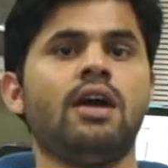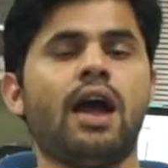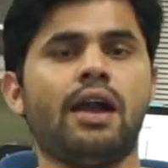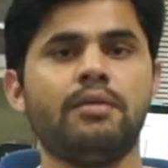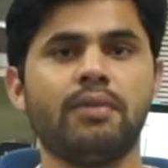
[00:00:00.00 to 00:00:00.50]

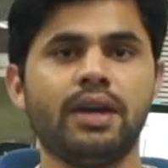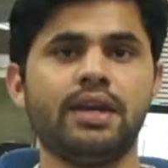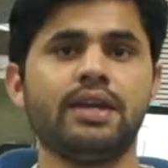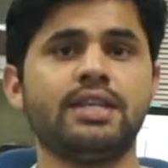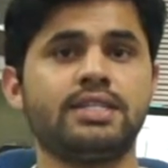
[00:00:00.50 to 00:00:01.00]
And my
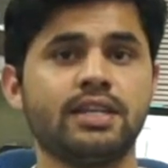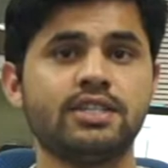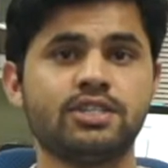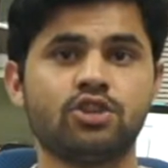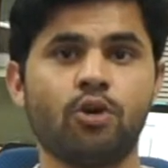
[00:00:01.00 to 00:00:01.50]

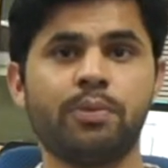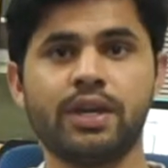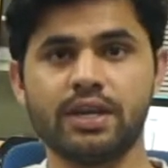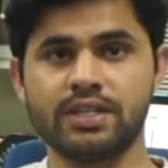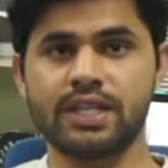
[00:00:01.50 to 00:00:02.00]
research topic
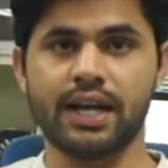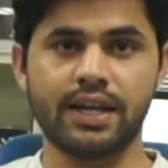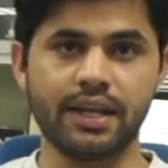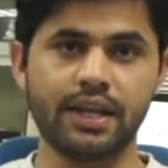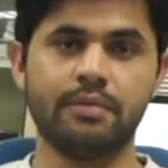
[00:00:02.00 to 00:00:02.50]
is
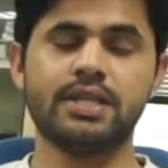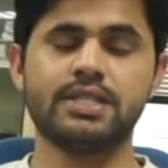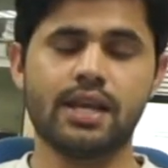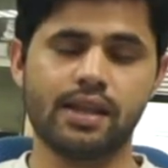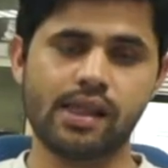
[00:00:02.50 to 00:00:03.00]
kidney image
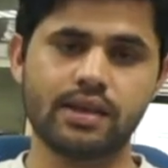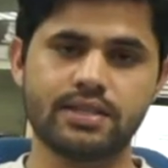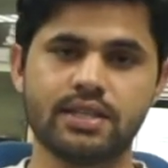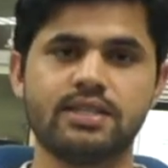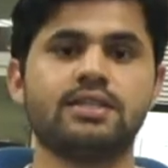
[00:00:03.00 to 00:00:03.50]

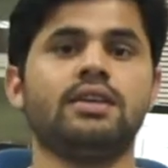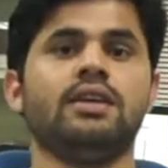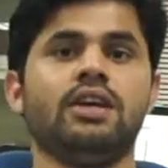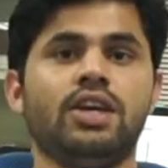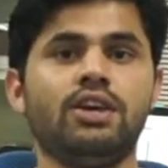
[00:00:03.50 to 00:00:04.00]
analysis
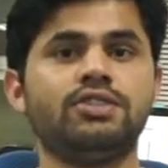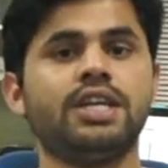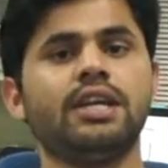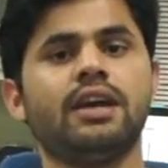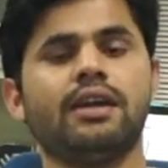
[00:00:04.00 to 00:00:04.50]

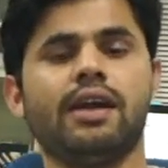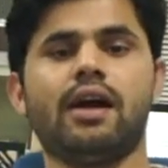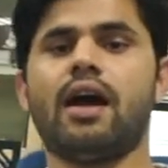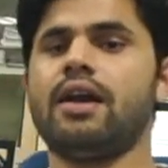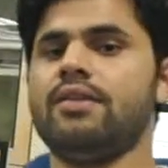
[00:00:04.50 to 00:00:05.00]
using
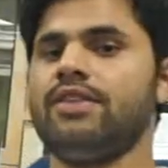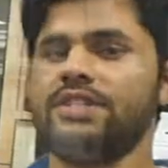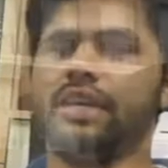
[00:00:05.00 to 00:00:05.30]
artificial